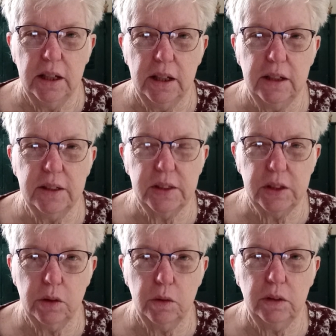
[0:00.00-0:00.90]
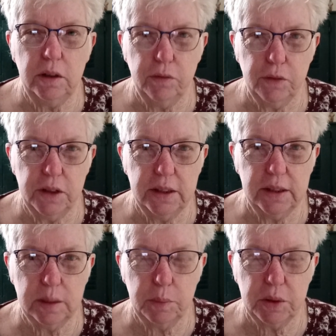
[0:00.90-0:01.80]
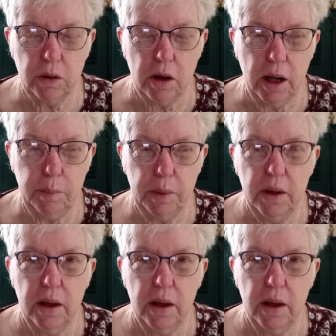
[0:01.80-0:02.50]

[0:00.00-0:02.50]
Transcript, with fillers: It is totally free to subscribe.